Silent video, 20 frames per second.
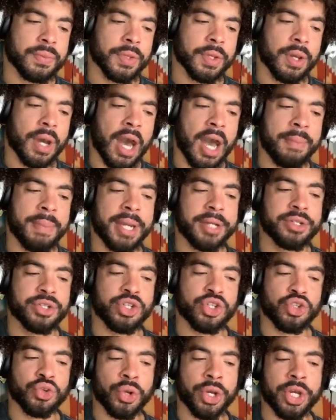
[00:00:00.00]
I May
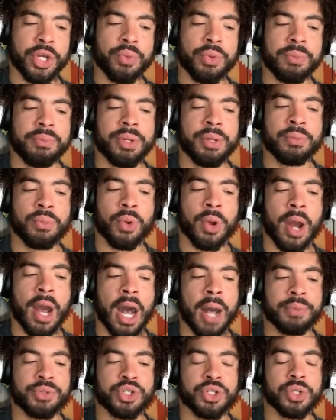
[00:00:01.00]
Destroy You would be more
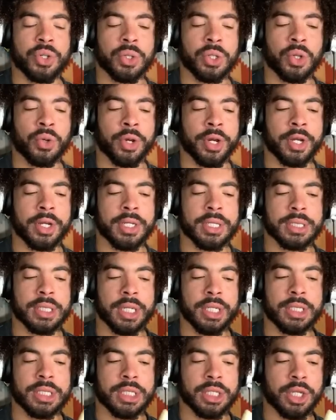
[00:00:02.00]
optional, Lauren, because
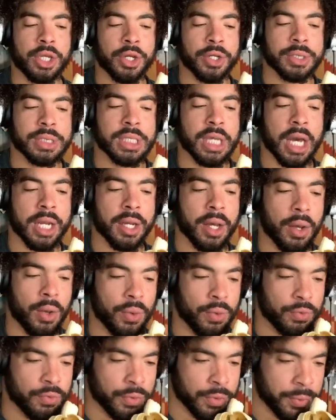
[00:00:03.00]
Insecure is kind of
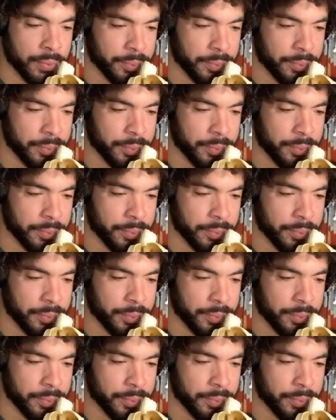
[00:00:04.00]
over.